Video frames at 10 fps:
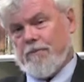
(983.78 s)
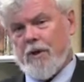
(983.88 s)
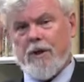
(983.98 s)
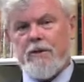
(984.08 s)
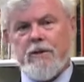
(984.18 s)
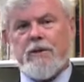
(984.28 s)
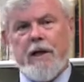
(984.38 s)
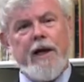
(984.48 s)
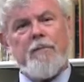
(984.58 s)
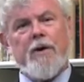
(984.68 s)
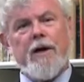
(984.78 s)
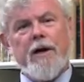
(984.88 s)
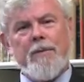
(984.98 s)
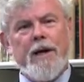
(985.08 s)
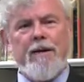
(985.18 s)
well, it's a landmark.
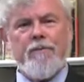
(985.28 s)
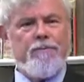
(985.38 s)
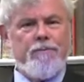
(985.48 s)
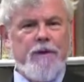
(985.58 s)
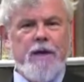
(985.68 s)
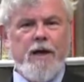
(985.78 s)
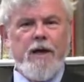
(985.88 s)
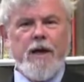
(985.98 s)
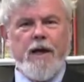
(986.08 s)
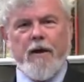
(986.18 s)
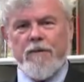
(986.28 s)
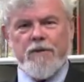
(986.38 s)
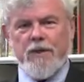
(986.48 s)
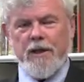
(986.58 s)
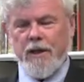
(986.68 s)
I mean, I
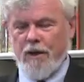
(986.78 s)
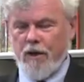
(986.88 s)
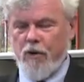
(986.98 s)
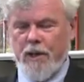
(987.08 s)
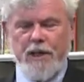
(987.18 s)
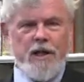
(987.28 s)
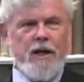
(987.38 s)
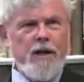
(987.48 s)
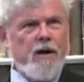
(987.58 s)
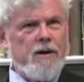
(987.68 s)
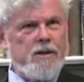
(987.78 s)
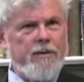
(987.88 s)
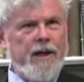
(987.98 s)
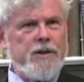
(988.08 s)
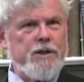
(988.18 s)
often say that the OED, the
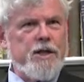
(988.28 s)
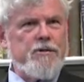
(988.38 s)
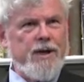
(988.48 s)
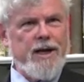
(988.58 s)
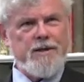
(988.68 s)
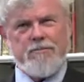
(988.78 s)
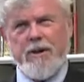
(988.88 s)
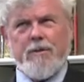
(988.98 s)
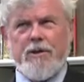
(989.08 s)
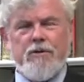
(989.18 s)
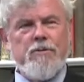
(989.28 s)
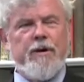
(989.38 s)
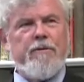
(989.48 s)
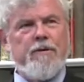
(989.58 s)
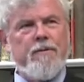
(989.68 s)
Oxford English Dictionary, has maybe
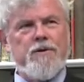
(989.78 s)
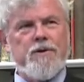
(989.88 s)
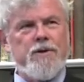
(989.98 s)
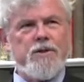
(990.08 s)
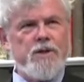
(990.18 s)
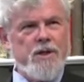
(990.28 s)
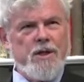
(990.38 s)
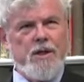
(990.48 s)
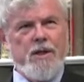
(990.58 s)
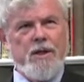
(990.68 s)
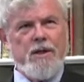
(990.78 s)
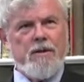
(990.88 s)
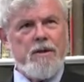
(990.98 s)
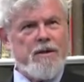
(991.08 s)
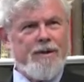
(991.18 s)
200 references
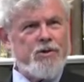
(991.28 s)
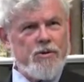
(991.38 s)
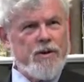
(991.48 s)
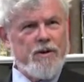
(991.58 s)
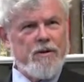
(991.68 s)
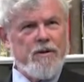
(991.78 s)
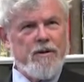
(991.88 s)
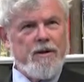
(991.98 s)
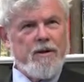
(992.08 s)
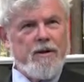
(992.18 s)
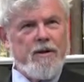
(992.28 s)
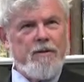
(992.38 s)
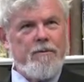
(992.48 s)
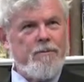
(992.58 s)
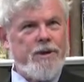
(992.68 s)
to Tom Sawyer,
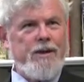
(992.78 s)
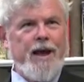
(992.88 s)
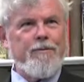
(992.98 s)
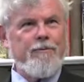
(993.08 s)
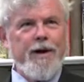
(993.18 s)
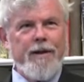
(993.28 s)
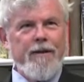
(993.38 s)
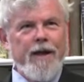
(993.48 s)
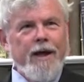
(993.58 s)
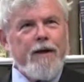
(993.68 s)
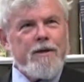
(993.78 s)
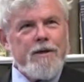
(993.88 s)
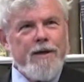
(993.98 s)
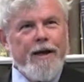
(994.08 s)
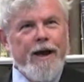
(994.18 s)
but they haven't read anything
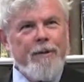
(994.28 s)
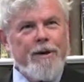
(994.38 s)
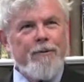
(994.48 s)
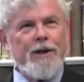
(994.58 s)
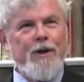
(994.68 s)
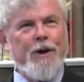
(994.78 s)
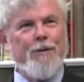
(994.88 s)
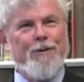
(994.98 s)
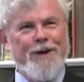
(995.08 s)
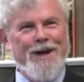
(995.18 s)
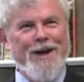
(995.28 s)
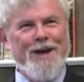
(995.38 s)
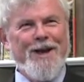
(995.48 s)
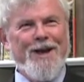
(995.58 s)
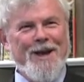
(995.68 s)
else. I mean, what they ought to
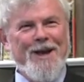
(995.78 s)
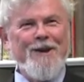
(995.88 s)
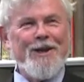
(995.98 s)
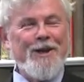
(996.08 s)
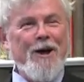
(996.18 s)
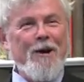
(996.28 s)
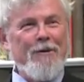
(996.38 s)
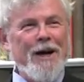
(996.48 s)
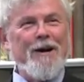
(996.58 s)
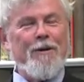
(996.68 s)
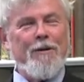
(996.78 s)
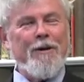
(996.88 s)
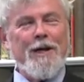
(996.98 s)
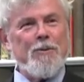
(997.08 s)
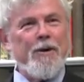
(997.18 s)
read, they ought to read are the
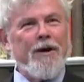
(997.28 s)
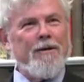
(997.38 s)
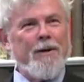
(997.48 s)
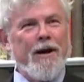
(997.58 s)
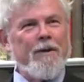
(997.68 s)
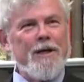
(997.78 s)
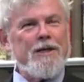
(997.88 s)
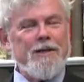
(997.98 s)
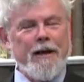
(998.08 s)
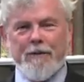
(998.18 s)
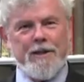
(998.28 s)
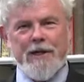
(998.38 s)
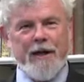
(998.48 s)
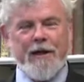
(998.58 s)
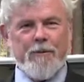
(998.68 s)
things where you know he's you know he's
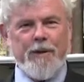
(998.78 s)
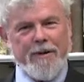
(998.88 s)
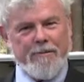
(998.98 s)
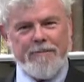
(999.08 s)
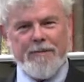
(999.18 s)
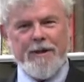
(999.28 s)
telling you what a